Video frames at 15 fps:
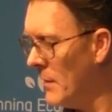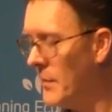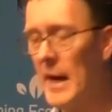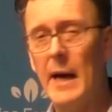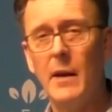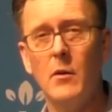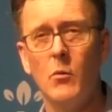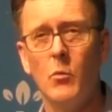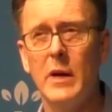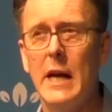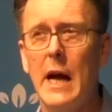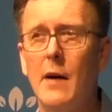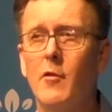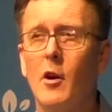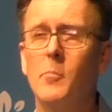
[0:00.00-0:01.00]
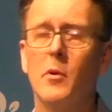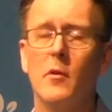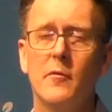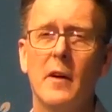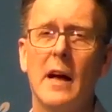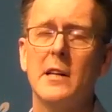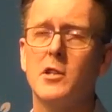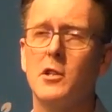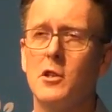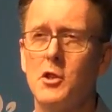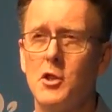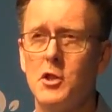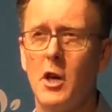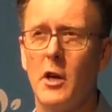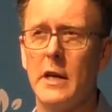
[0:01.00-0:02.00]
Then we have our professional
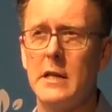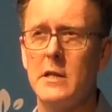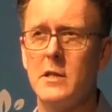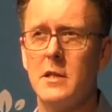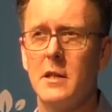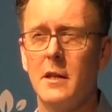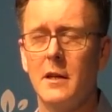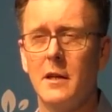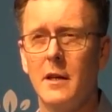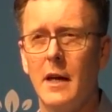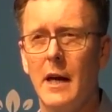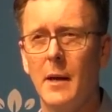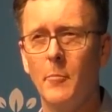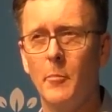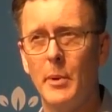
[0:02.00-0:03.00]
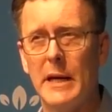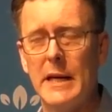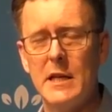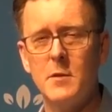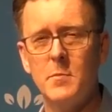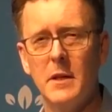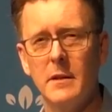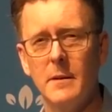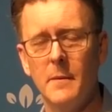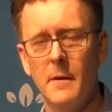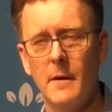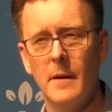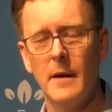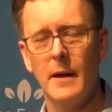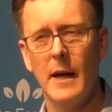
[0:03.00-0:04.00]
studies and placement,
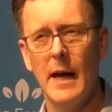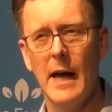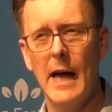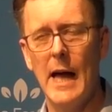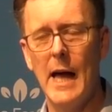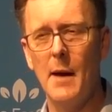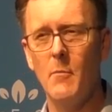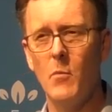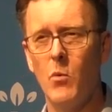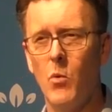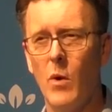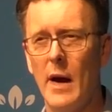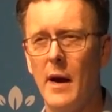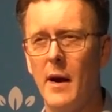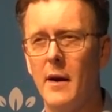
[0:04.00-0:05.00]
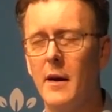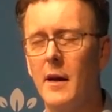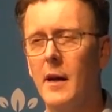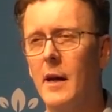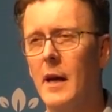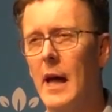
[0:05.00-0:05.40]
where